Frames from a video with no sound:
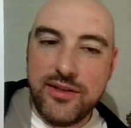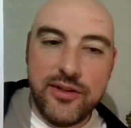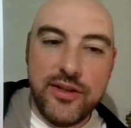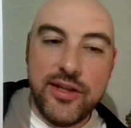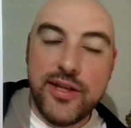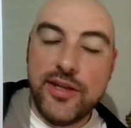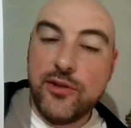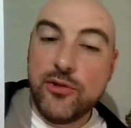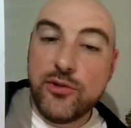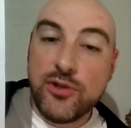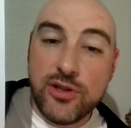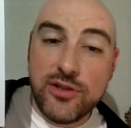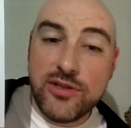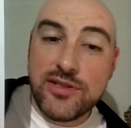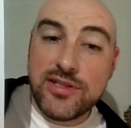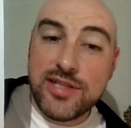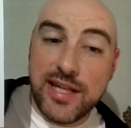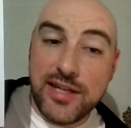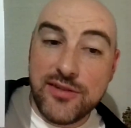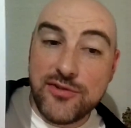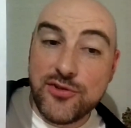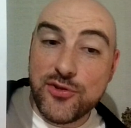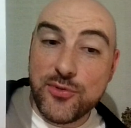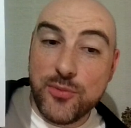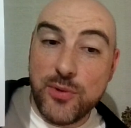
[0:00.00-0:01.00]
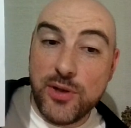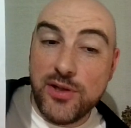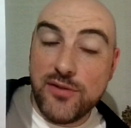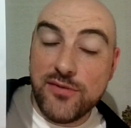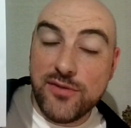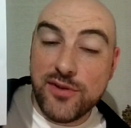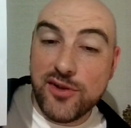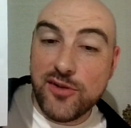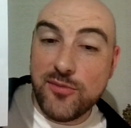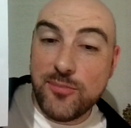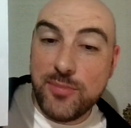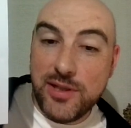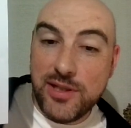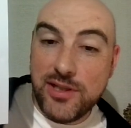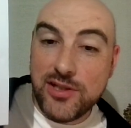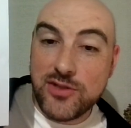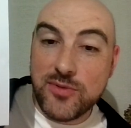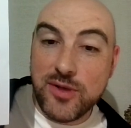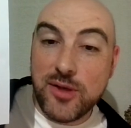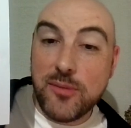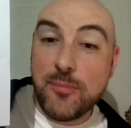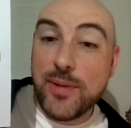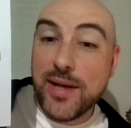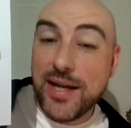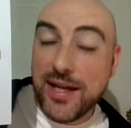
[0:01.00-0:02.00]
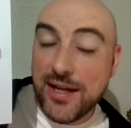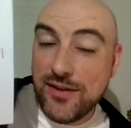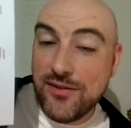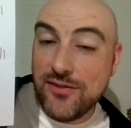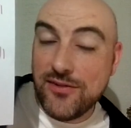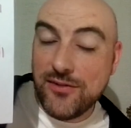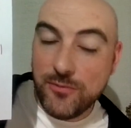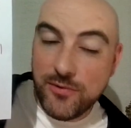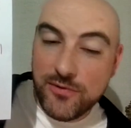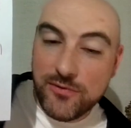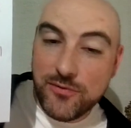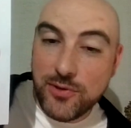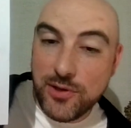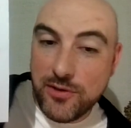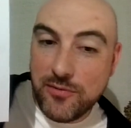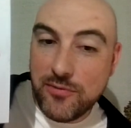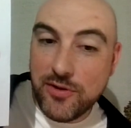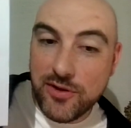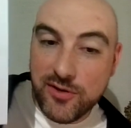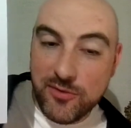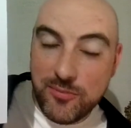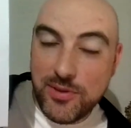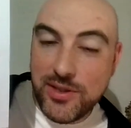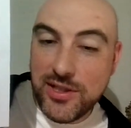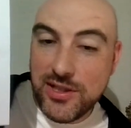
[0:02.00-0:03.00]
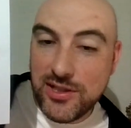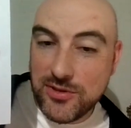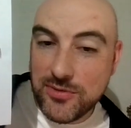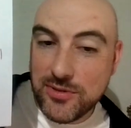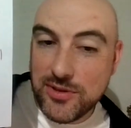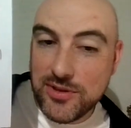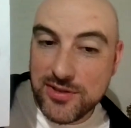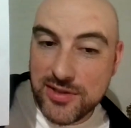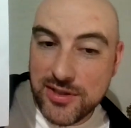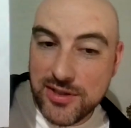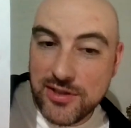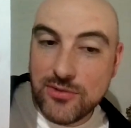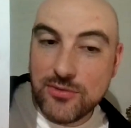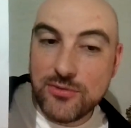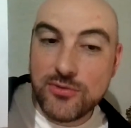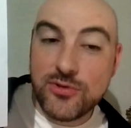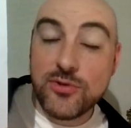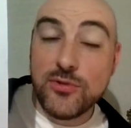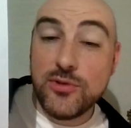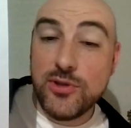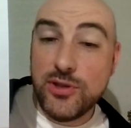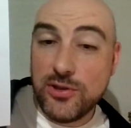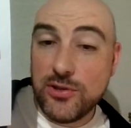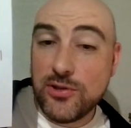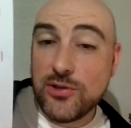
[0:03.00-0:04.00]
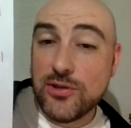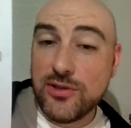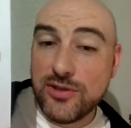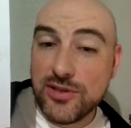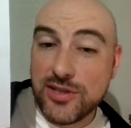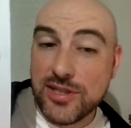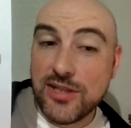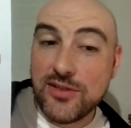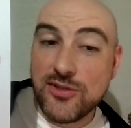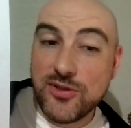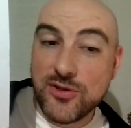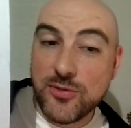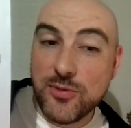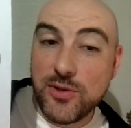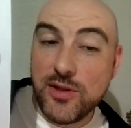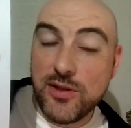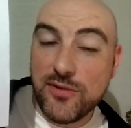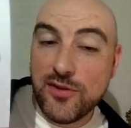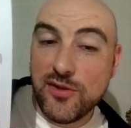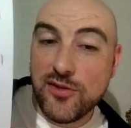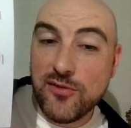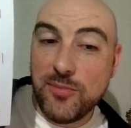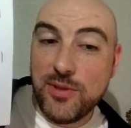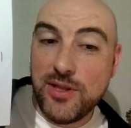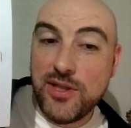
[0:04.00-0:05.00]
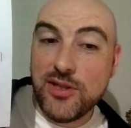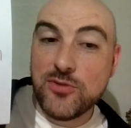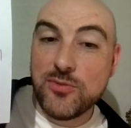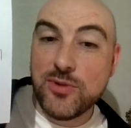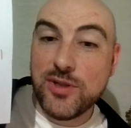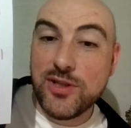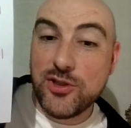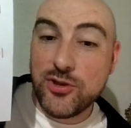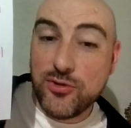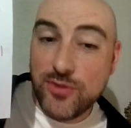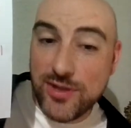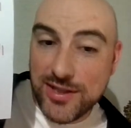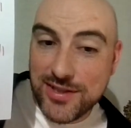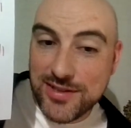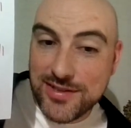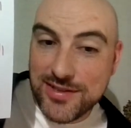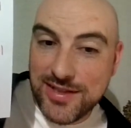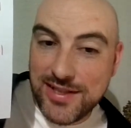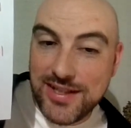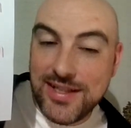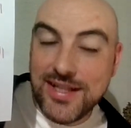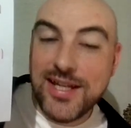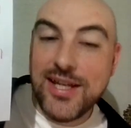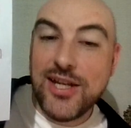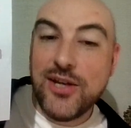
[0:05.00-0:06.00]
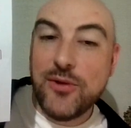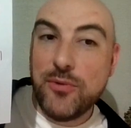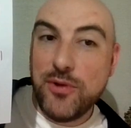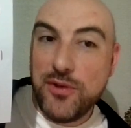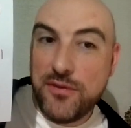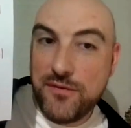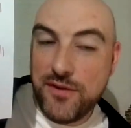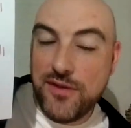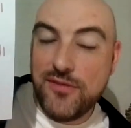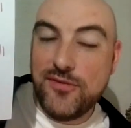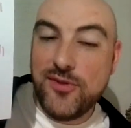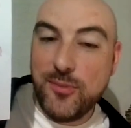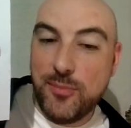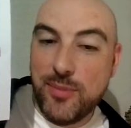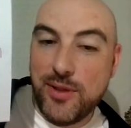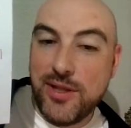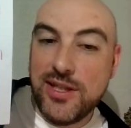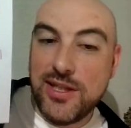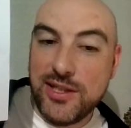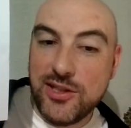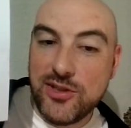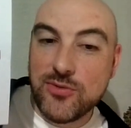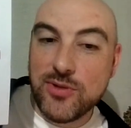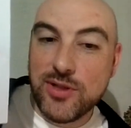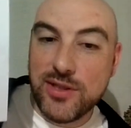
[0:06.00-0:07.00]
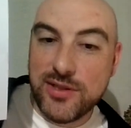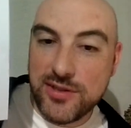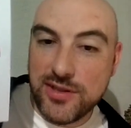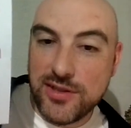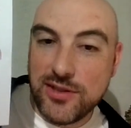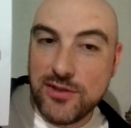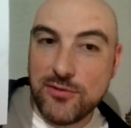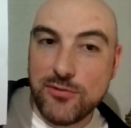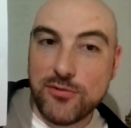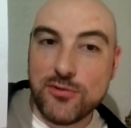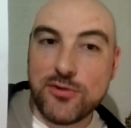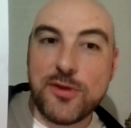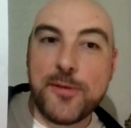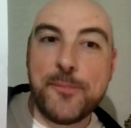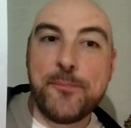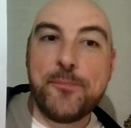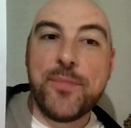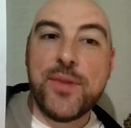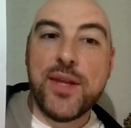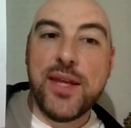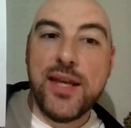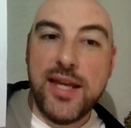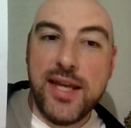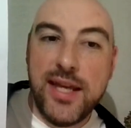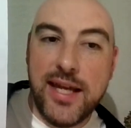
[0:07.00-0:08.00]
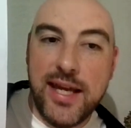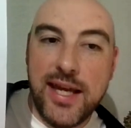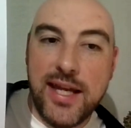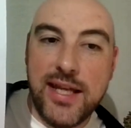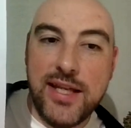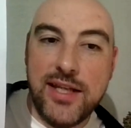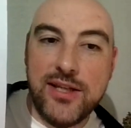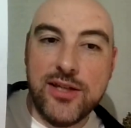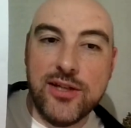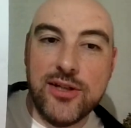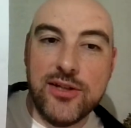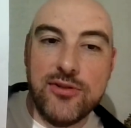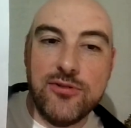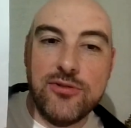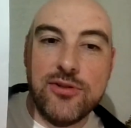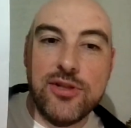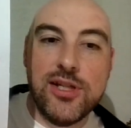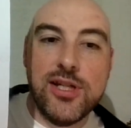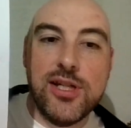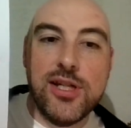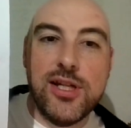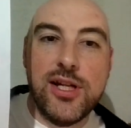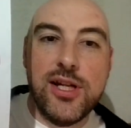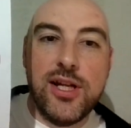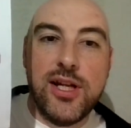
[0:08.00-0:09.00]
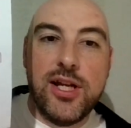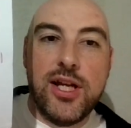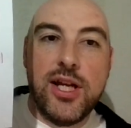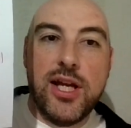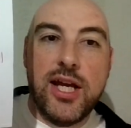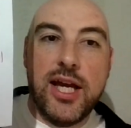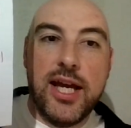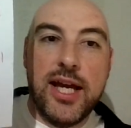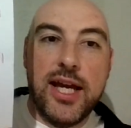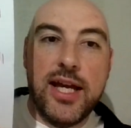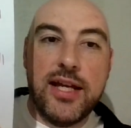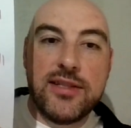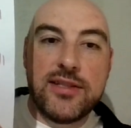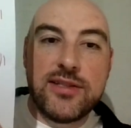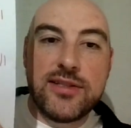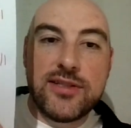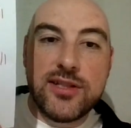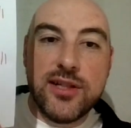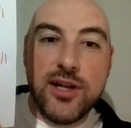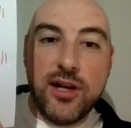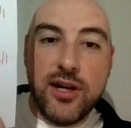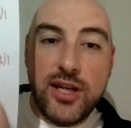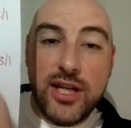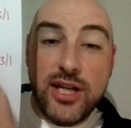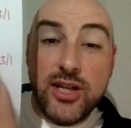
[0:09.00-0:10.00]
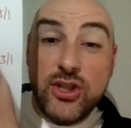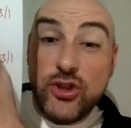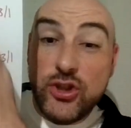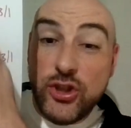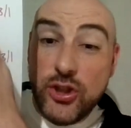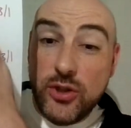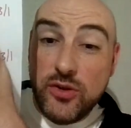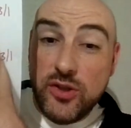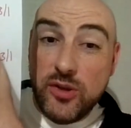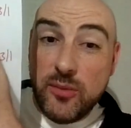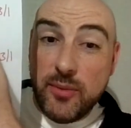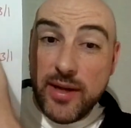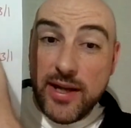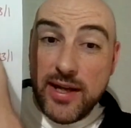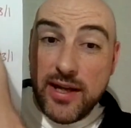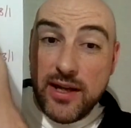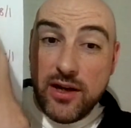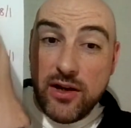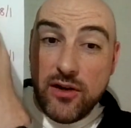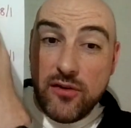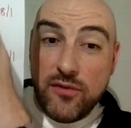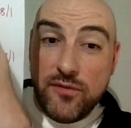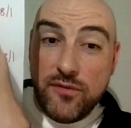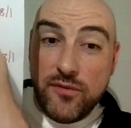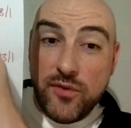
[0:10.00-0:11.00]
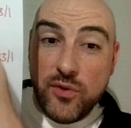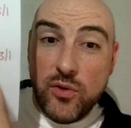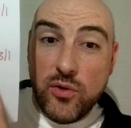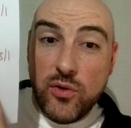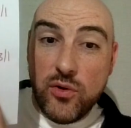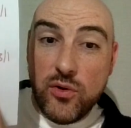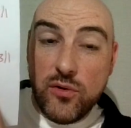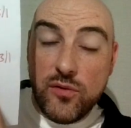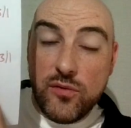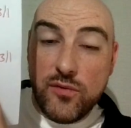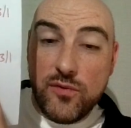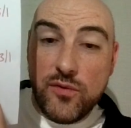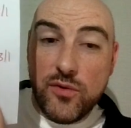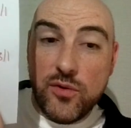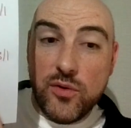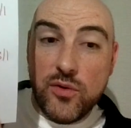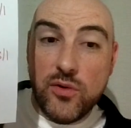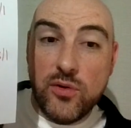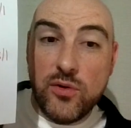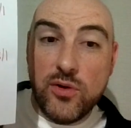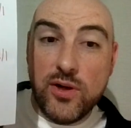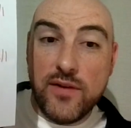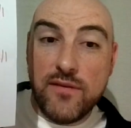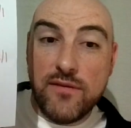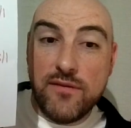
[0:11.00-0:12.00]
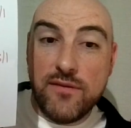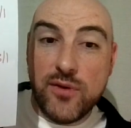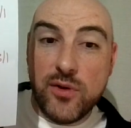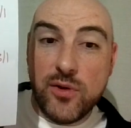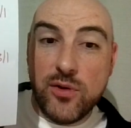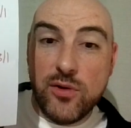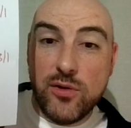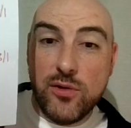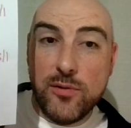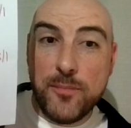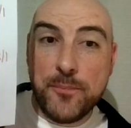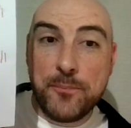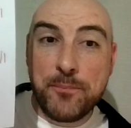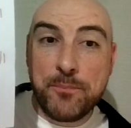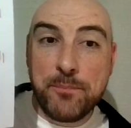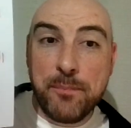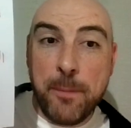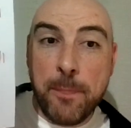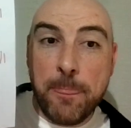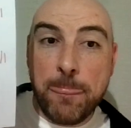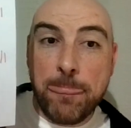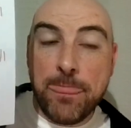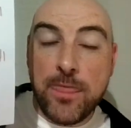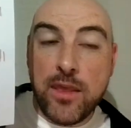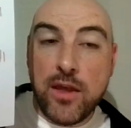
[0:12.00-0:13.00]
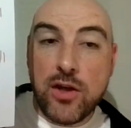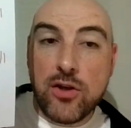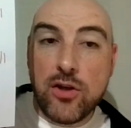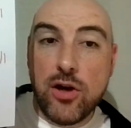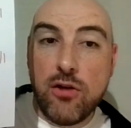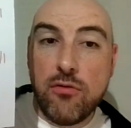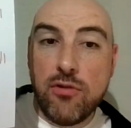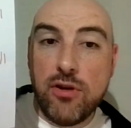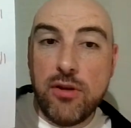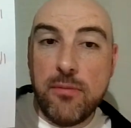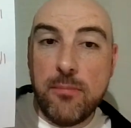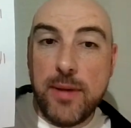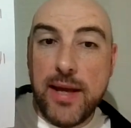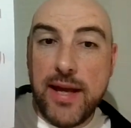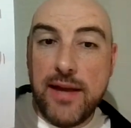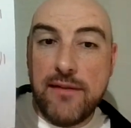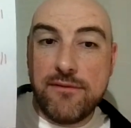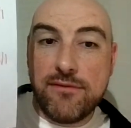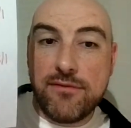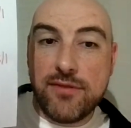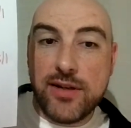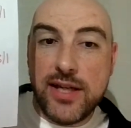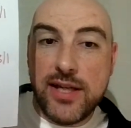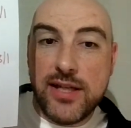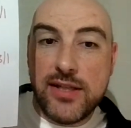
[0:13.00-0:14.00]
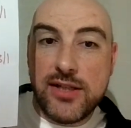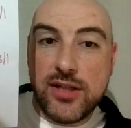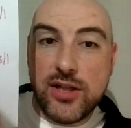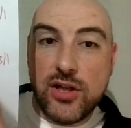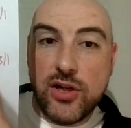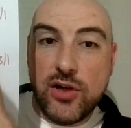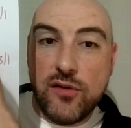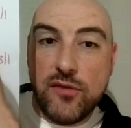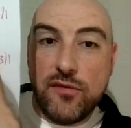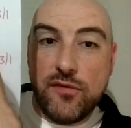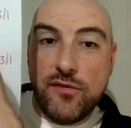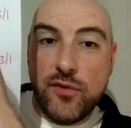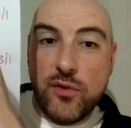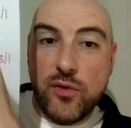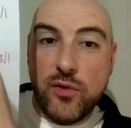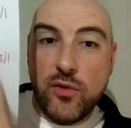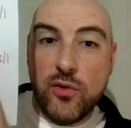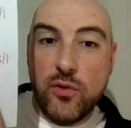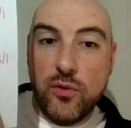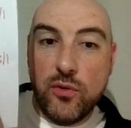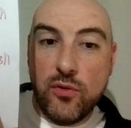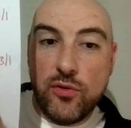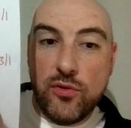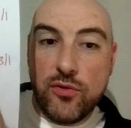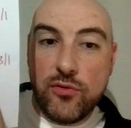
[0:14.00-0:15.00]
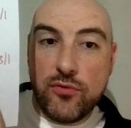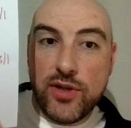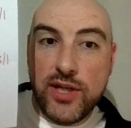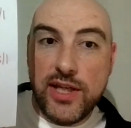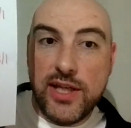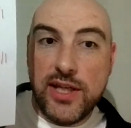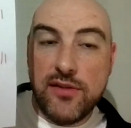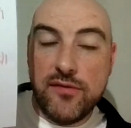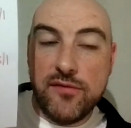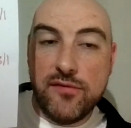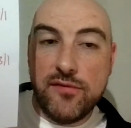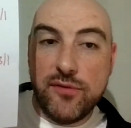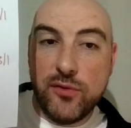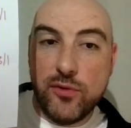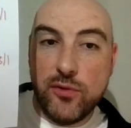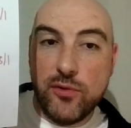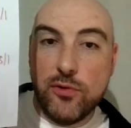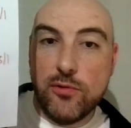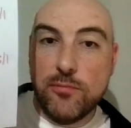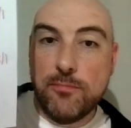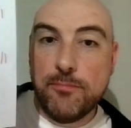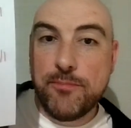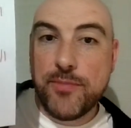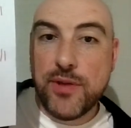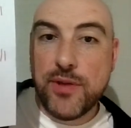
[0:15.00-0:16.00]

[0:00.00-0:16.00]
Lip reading: you could say it's a 25p each way pattern with 25p each way singles, or you could say it's a 25p each way Trixie with 50p each way singles. Anywho, Sky and Unibet are 4, 4 and 4. Coral and Betfred are 4, 3 and 4.